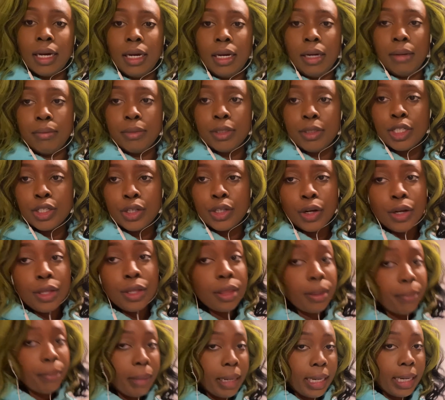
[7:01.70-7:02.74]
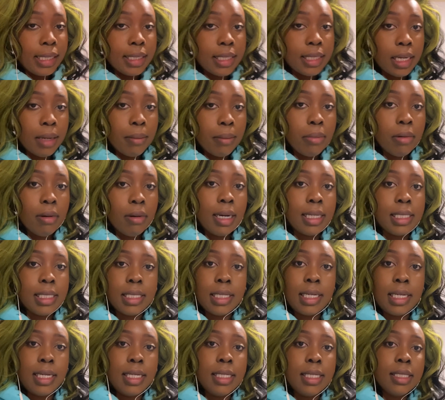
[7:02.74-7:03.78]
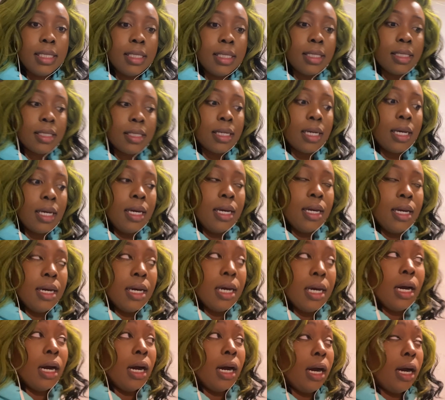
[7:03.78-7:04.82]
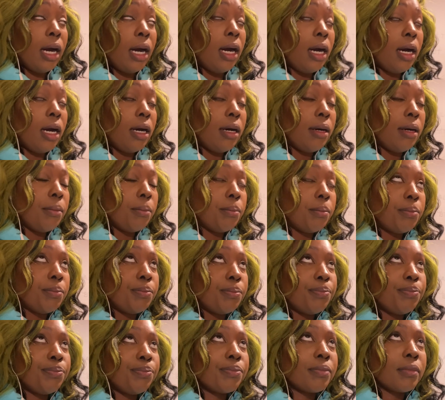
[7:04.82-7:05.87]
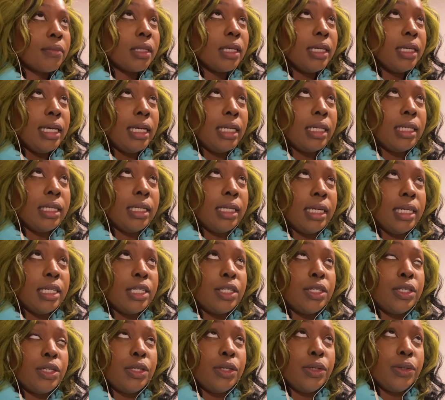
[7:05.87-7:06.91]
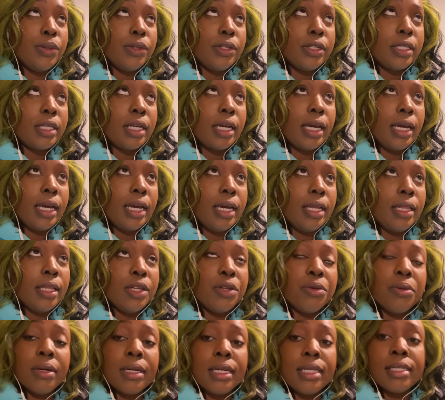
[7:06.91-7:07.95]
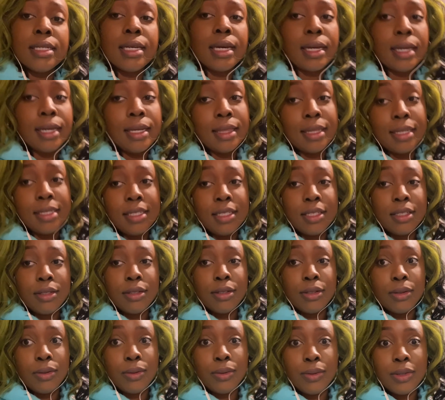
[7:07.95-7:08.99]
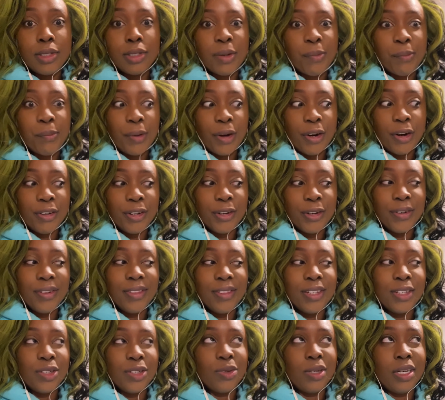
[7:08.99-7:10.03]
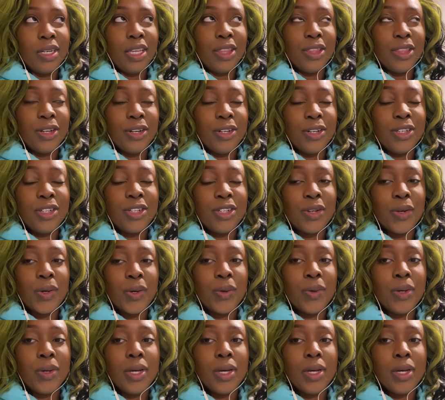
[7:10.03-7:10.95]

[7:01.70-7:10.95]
start the painting process. Today is Tuesday, the 22nd. This is due tomorrow, the 23rd. So